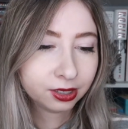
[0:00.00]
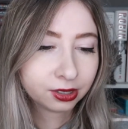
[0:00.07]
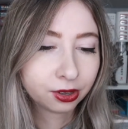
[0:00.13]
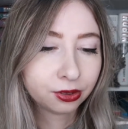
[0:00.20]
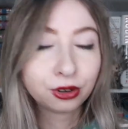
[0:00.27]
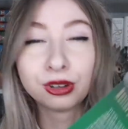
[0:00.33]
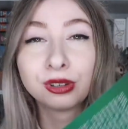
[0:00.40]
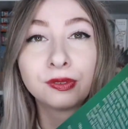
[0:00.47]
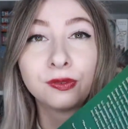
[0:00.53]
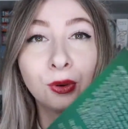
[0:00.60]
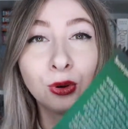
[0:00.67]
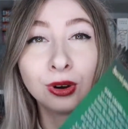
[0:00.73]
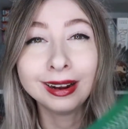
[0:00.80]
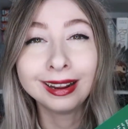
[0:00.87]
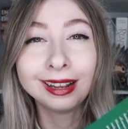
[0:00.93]
So there's
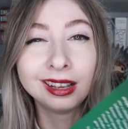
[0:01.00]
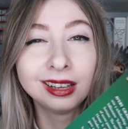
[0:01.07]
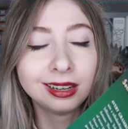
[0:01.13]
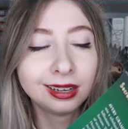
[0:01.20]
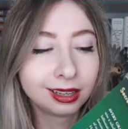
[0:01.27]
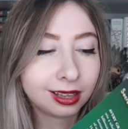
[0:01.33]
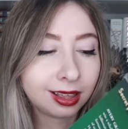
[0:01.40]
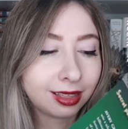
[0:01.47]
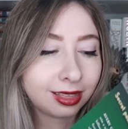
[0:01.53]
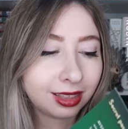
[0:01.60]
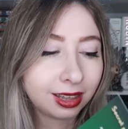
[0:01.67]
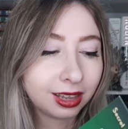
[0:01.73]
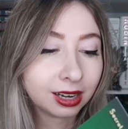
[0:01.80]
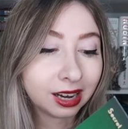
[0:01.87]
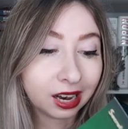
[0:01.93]
four in
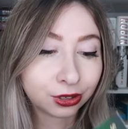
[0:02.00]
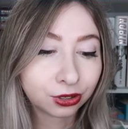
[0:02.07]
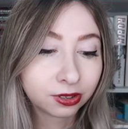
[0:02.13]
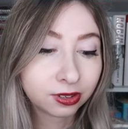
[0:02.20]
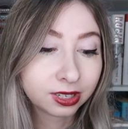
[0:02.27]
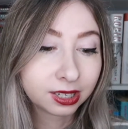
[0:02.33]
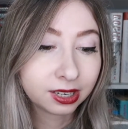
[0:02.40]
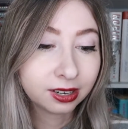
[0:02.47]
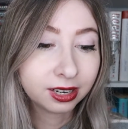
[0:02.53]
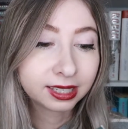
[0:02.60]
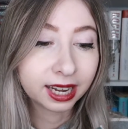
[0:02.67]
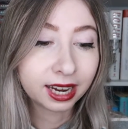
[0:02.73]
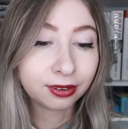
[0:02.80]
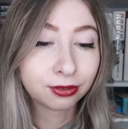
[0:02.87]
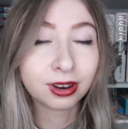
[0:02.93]
the Natural
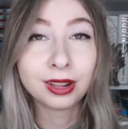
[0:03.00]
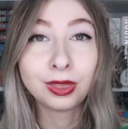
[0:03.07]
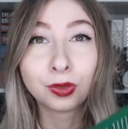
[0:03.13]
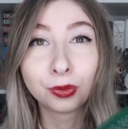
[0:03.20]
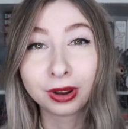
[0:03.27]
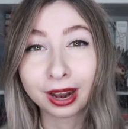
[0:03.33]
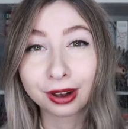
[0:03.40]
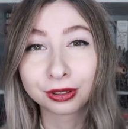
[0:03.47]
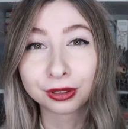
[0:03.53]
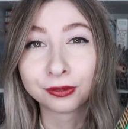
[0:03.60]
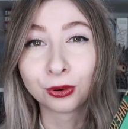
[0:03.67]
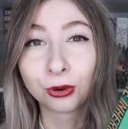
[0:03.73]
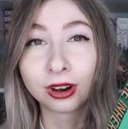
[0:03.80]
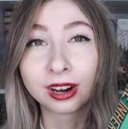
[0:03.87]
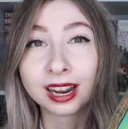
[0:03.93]
series. I've read three out of the
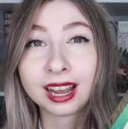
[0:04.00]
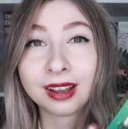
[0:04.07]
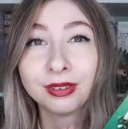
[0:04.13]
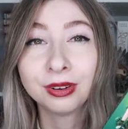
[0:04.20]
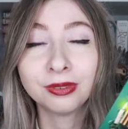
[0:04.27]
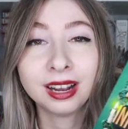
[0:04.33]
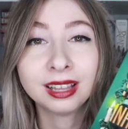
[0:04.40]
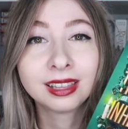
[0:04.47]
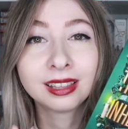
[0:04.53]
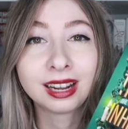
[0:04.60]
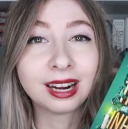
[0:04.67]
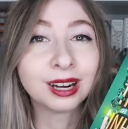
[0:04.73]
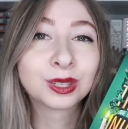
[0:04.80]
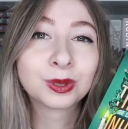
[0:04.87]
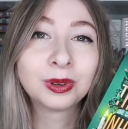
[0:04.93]
four. I haven't read the
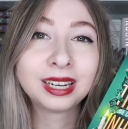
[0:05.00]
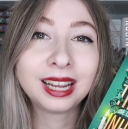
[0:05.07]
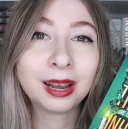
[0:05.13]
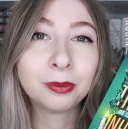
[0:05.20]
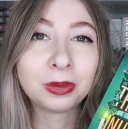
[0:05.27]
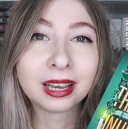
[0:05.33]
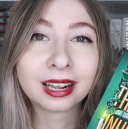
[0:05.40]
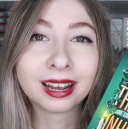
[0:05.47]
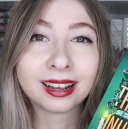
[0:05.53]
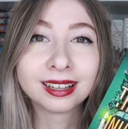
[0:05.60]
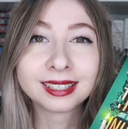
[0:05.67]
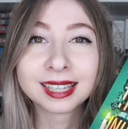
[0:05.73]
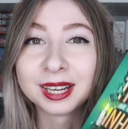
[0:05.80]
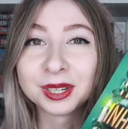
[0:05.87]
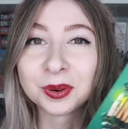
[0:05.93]
last one yet
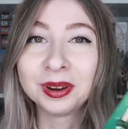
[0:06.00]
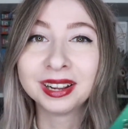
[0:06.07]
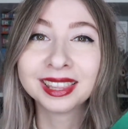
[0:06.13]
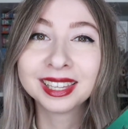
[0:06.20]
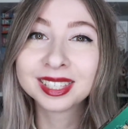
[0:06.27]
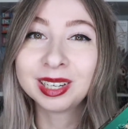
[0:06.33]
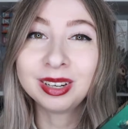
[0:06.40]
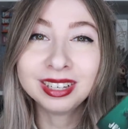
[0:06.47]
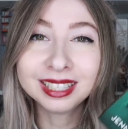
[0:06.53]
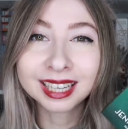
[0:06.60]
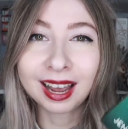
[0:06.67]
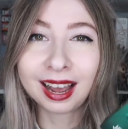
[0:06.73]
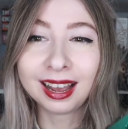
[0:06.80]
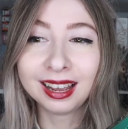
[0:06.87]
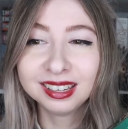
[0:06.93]
because I don't want the series
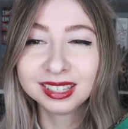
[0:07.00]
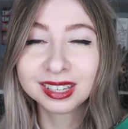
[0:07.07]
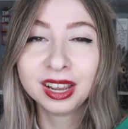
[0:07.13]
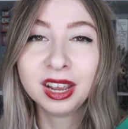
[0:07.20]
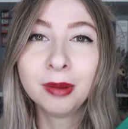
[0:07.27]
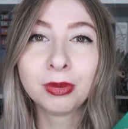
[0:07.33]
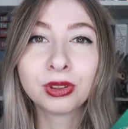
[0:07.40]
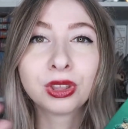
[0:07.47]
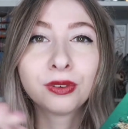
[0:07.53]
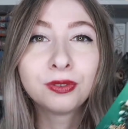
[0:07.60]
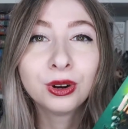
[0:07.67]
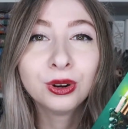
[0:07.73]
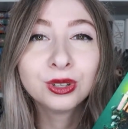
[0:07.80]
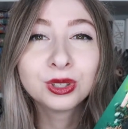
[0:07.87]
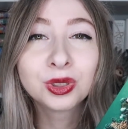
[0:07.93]
to end, but the
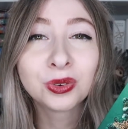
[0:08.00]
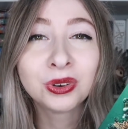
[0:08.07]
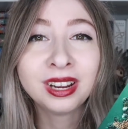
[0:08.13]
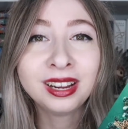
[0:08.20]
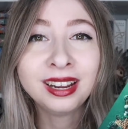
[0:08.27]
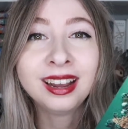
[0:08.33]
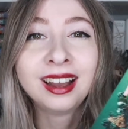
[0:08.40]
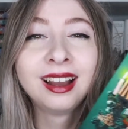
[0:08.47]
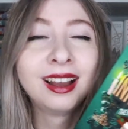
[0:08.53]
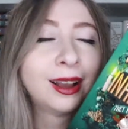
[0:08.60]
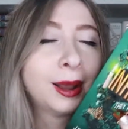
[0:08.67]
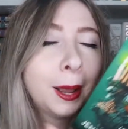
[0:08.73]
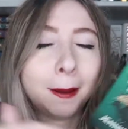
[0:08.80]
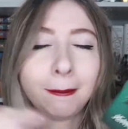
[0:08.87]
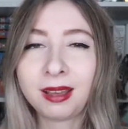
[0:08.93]
first three,
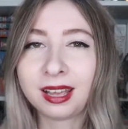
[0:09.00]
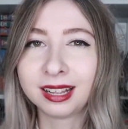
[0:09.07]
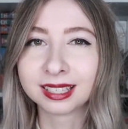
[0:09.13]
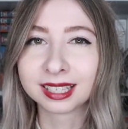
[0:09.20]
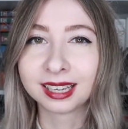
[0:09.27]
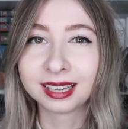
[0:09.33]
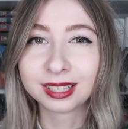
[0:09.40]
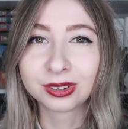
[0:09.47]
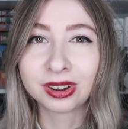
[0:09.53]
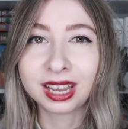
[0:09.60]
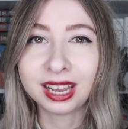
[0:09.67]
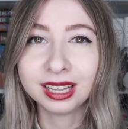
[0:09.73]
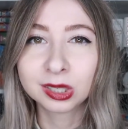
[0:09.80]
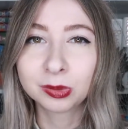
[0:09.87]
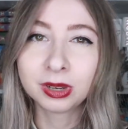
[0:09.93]
amazing. So I
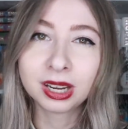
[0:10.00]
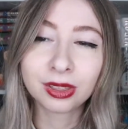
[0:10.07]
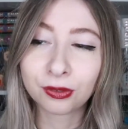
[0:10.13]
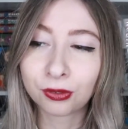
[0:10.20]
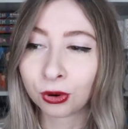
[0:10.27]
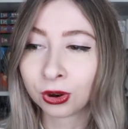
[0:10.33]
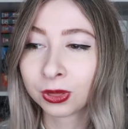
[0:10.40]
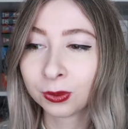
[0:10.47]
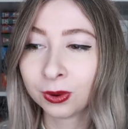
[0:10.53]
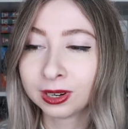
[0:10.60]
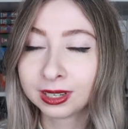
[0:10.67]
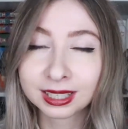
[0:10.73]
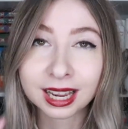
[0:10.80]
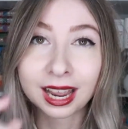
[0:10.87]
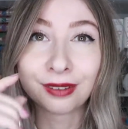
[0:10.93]
can't speak on the fourth
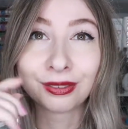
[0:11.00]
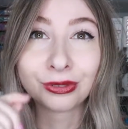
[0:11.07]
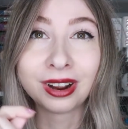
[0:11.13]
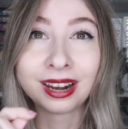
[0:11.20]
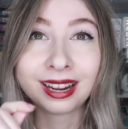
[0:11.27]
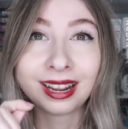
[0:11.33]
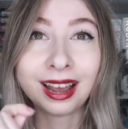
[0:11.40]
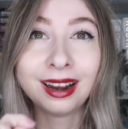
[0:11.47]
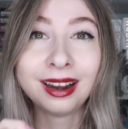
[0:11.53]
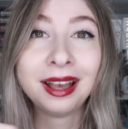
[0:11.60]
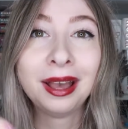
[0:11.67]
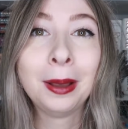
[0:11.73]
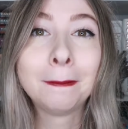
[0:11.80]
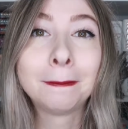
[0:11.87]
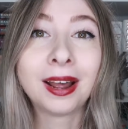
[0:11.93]
one because I haven't read it yet,
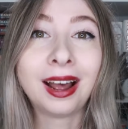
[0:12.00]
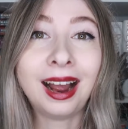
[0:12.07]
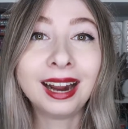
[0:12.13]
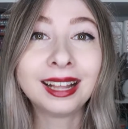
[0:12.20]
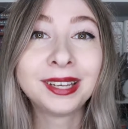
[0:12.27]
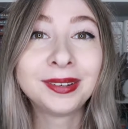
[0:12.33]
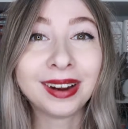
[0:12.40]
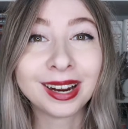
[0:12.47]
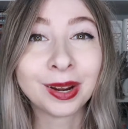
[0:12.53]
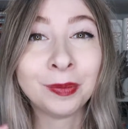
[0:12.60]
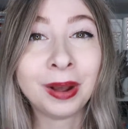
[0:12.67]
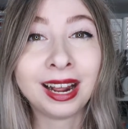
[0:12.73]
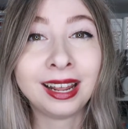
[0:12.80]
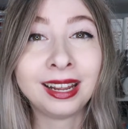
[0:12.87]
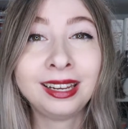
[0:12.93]
but highly
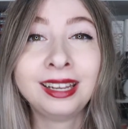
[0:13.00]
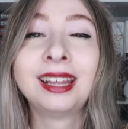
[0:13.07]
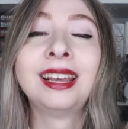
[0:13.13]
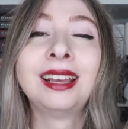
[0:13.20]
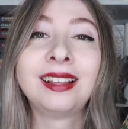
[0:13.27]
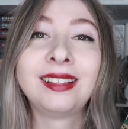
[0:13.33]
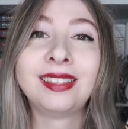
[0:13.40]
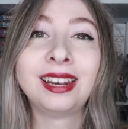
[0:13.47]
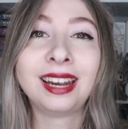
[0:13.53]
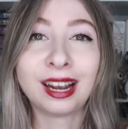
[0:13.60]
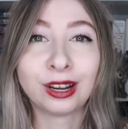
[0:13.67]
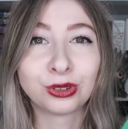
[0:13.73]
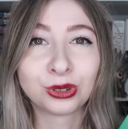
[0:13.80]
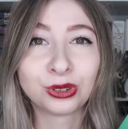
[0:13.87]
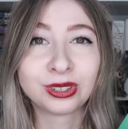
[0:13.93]
recommend the
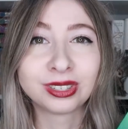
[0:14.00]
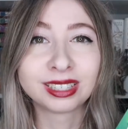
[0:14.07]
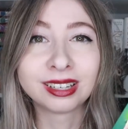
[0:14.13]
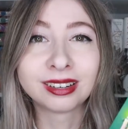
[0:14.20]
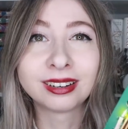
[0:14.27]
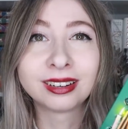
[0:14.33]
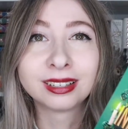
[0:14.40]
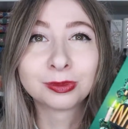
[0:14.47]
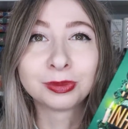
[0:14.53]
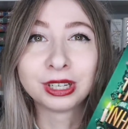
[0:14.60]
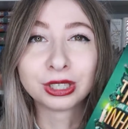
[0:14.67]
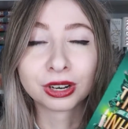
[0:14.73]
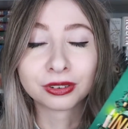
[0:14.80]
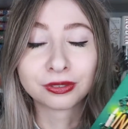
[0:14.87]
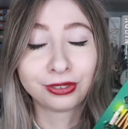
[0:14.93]
Natural series
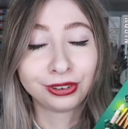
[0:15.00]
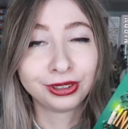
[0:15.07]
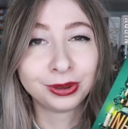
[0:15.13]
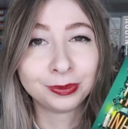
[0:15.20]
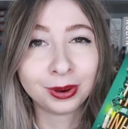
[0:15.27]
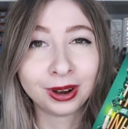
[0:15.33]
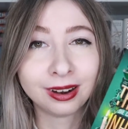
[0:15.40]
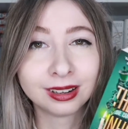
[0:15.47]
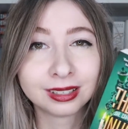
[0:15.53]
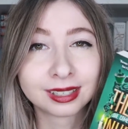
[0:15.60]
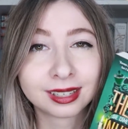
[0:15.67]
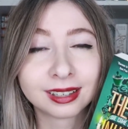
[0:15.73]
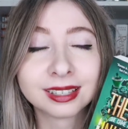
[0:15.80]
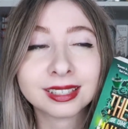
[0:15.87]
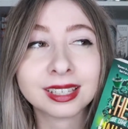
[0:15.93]
by Jennifer Lynn Barnes
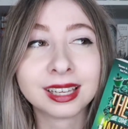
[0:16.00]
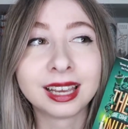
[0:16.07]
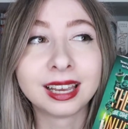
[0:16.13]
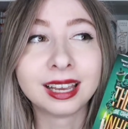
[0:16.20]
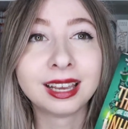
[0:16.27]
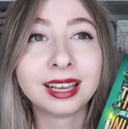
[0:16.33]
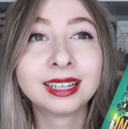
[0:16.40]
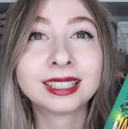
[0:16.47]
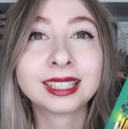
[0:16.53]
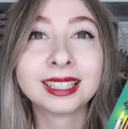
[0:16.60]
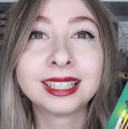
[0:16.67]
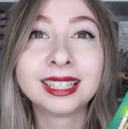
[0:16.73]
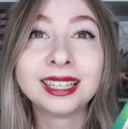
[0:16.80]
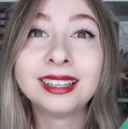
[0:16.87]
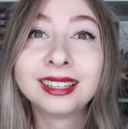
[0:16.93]
because it
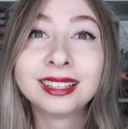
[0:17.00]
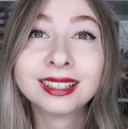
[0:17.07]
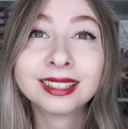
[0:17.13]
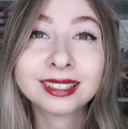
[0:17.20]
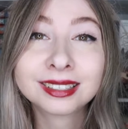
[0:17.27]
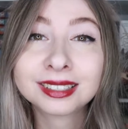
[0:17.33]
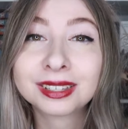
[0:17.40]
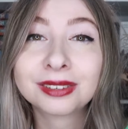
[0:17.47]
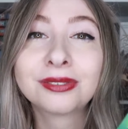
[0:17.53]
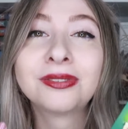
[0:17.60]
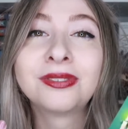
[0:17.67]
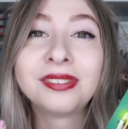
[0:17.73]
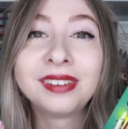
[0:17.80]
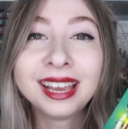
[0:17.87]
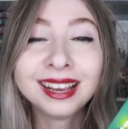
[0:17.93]
is
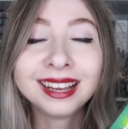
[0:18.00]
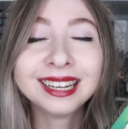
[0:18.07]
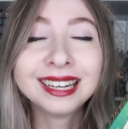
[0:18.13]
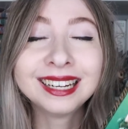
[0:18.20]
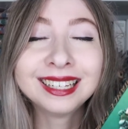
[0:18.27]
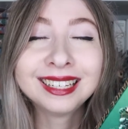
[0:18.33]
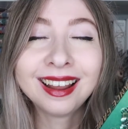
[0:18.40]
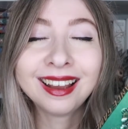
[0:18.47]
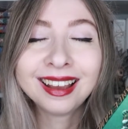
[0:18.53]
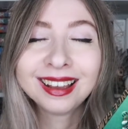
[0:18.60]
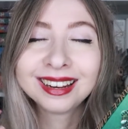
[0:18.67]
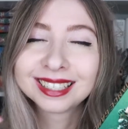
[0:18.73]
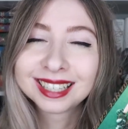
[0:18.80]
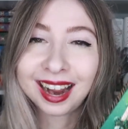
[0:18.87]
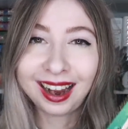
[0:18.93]

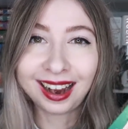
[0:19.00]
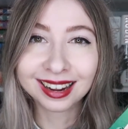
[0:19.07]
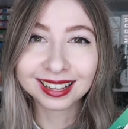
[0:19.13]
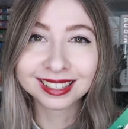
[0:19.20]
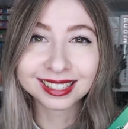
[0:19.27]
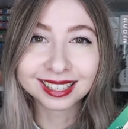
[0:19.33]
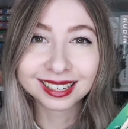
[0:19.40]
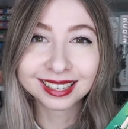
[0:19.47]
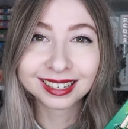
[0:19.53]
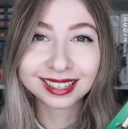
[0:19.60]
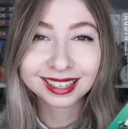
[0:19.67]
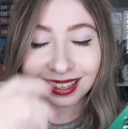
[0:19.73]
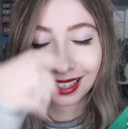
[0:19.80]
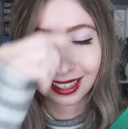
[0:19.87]
fantastic.